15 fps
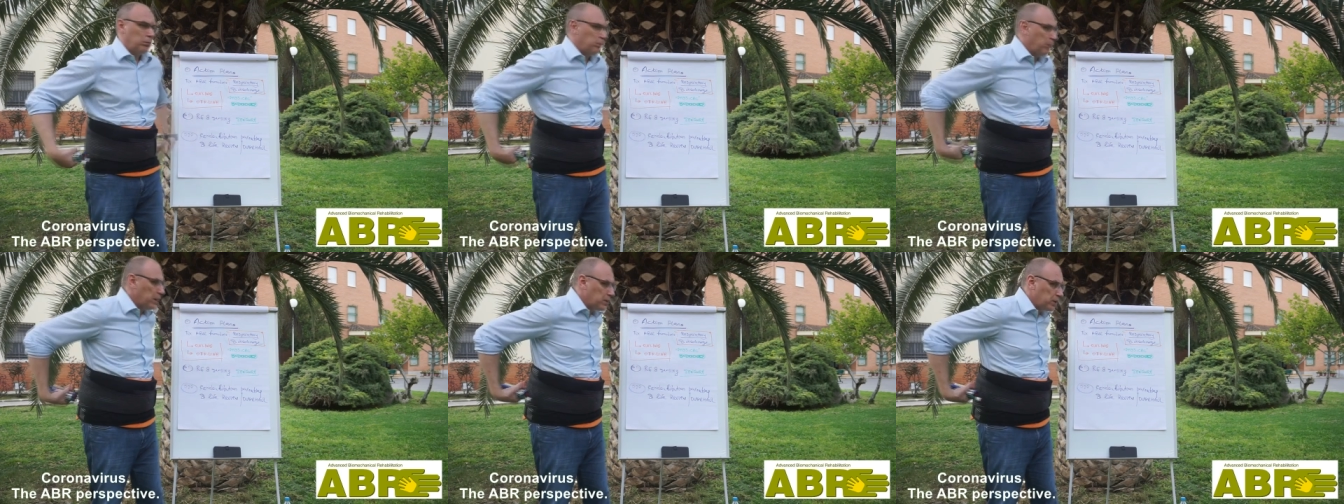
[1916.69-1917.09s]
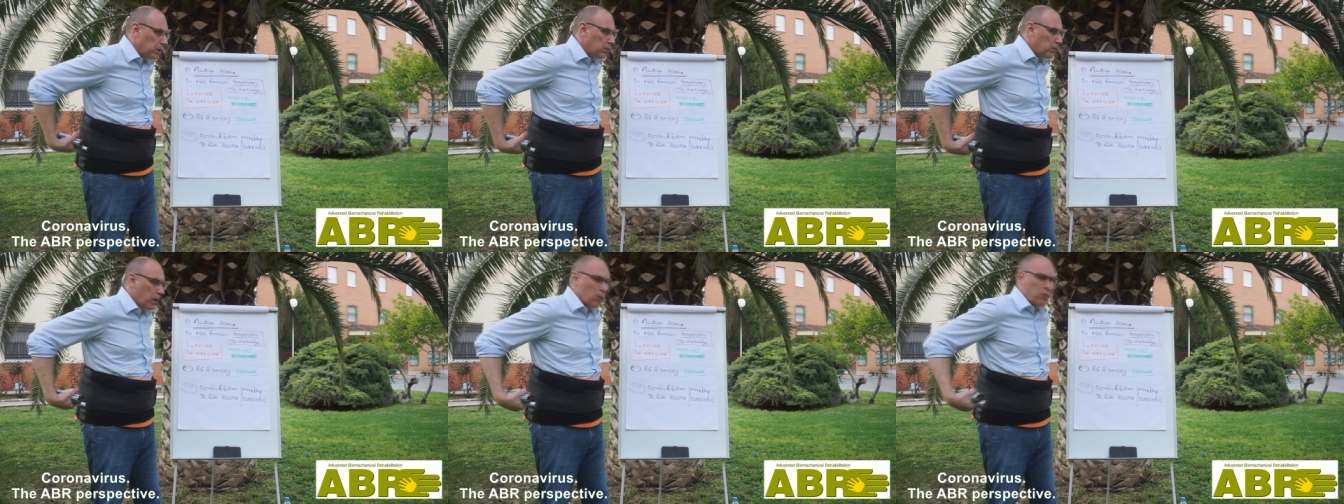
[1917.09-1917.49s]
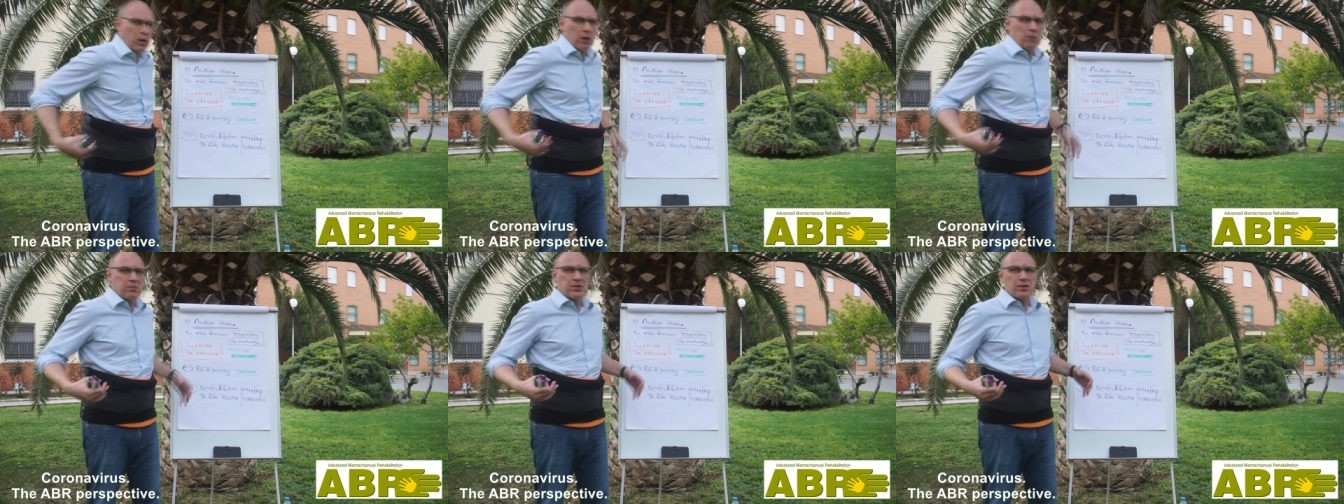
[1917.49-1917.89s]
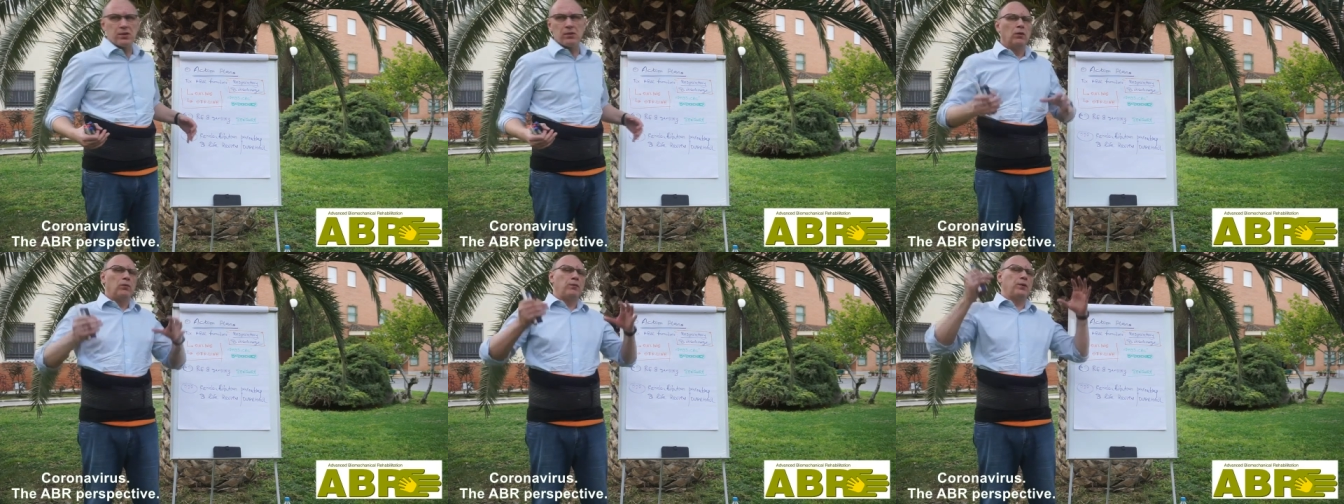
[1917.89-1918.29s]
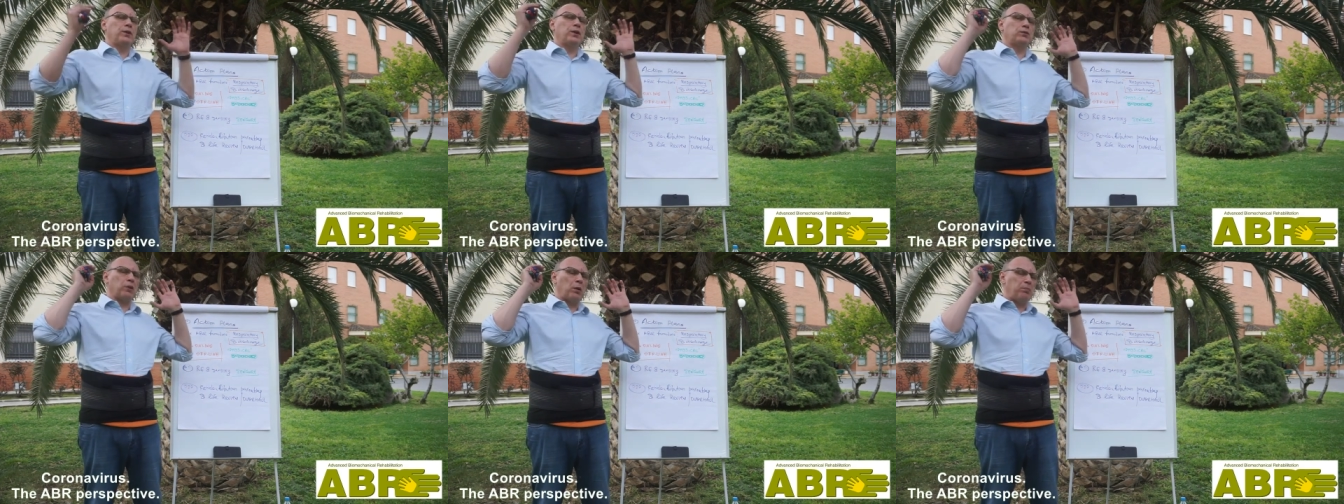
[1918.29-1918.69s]
posterior ribs, for
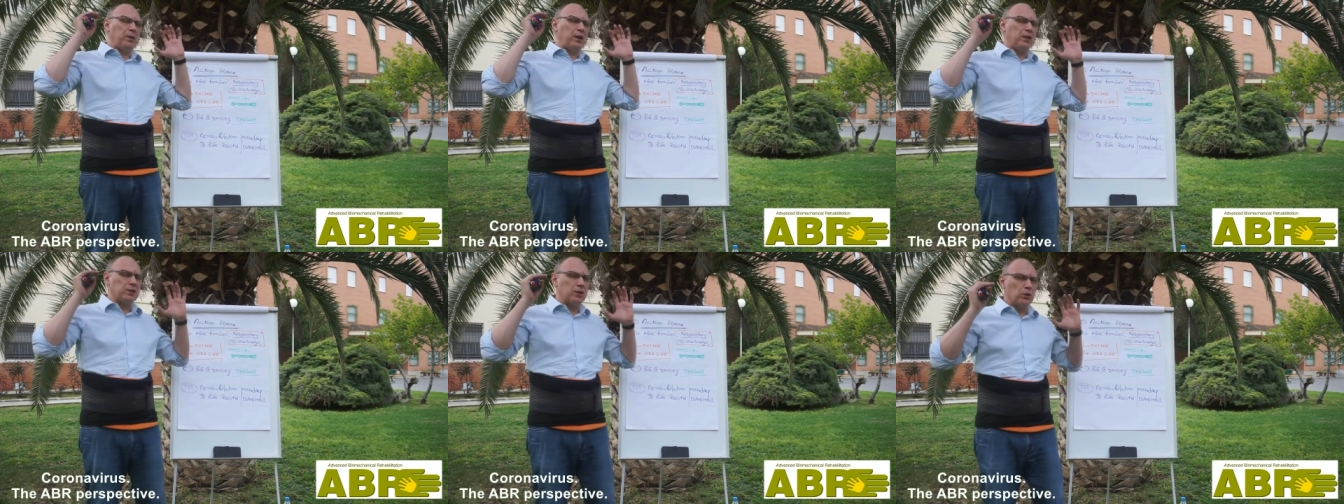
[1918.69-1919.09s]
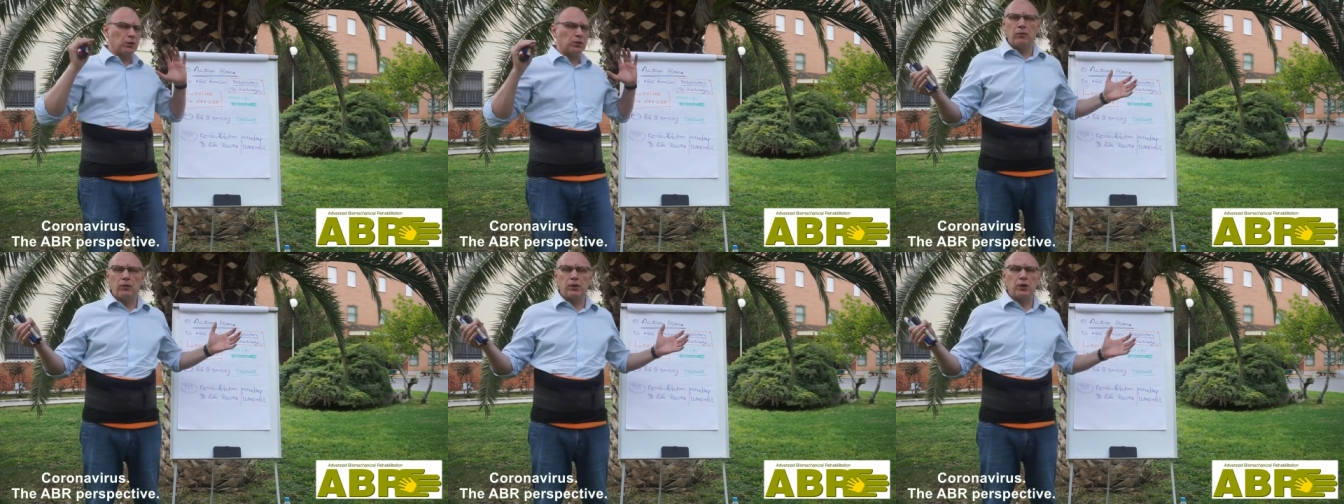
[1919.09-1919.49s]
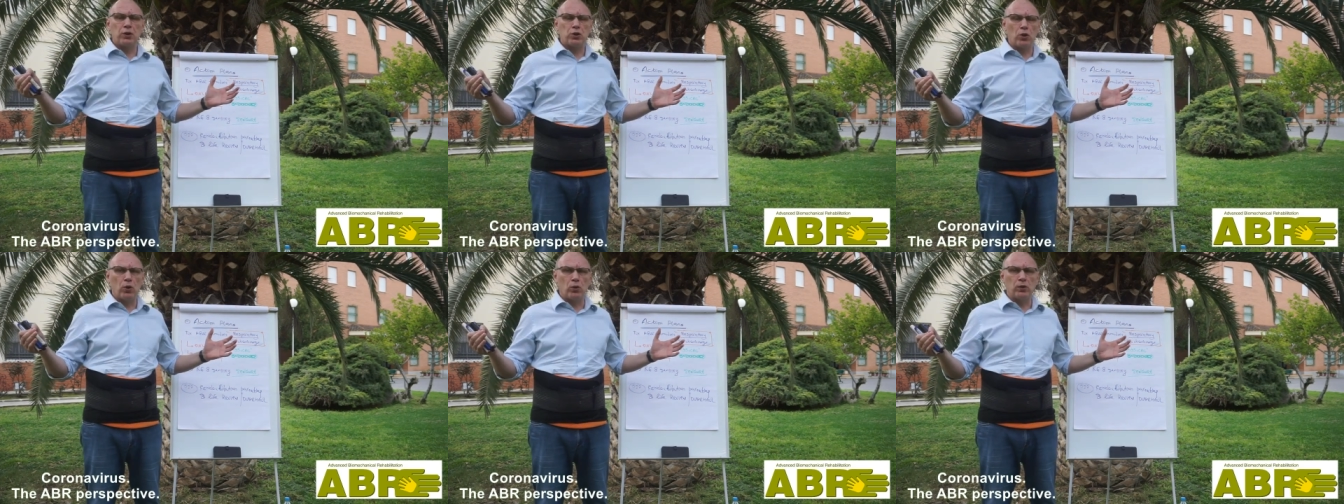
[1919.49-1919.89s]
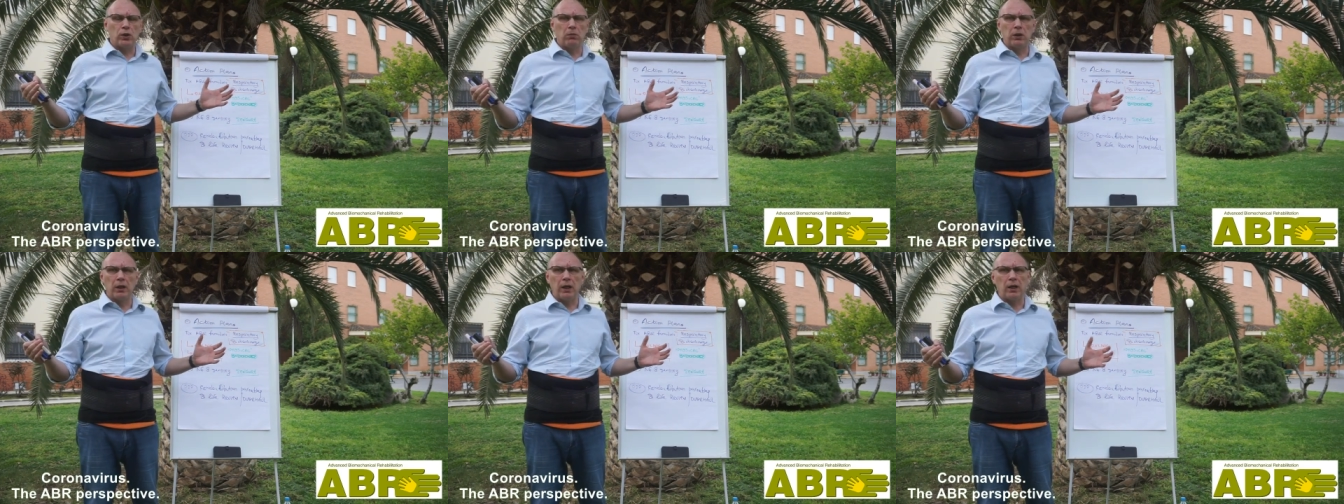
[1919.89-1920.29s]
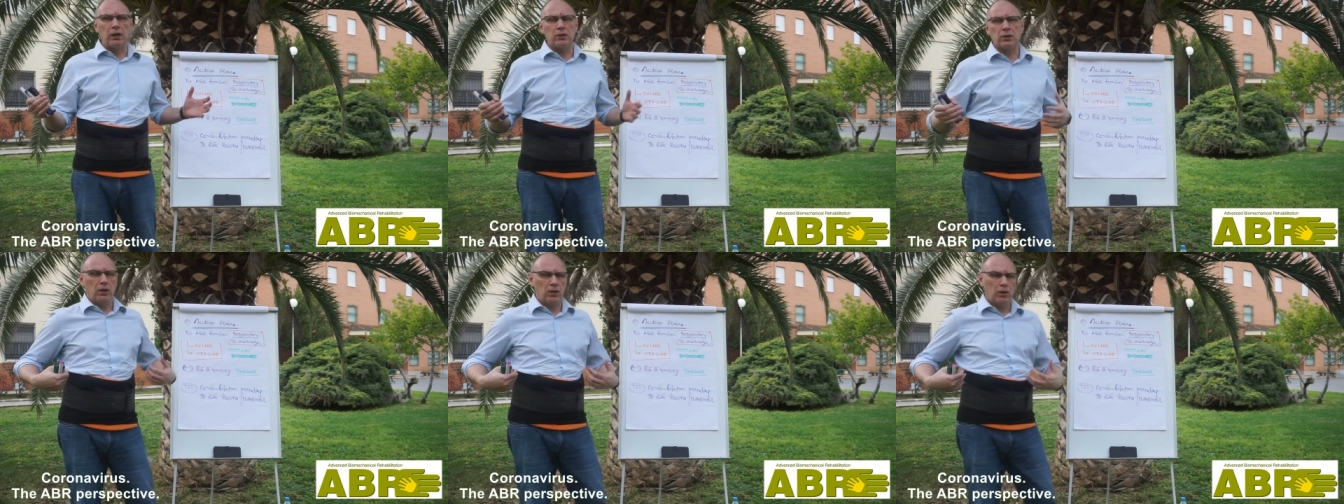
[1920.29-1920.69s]
the trapezius, for the shoulder
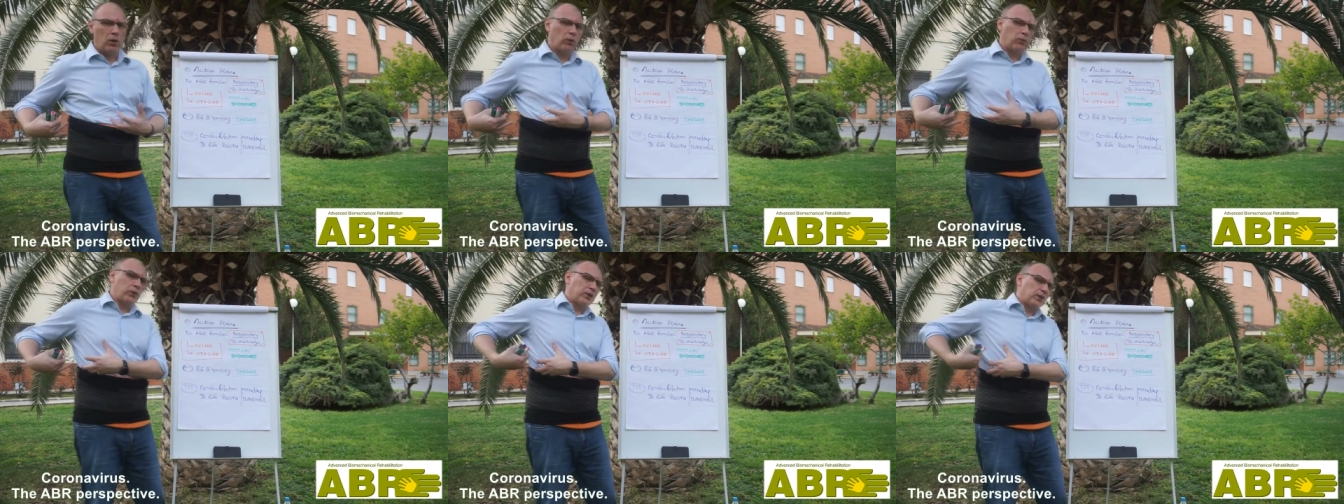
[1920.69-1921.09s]
blades, you know, for